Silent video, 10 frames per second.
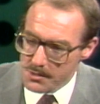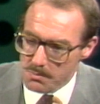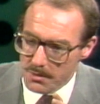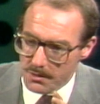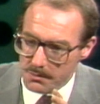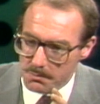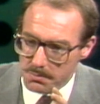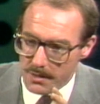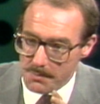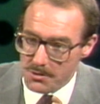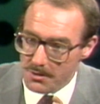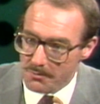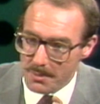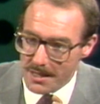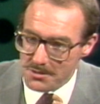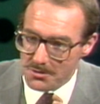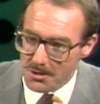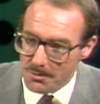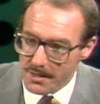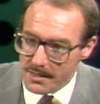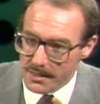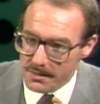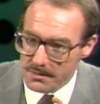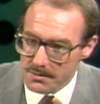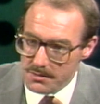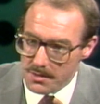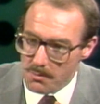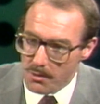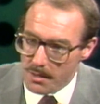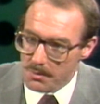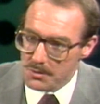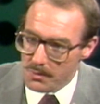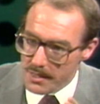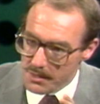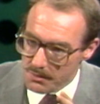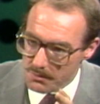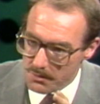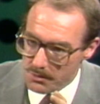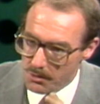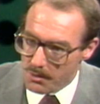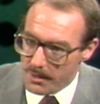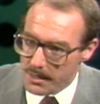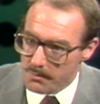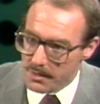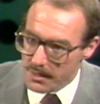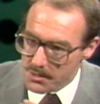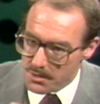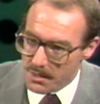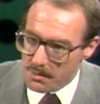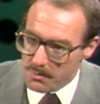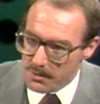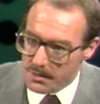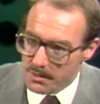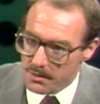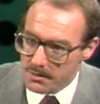Bill perhaps could have passed already somewhere well, between probably could your pass. recommendation and a million.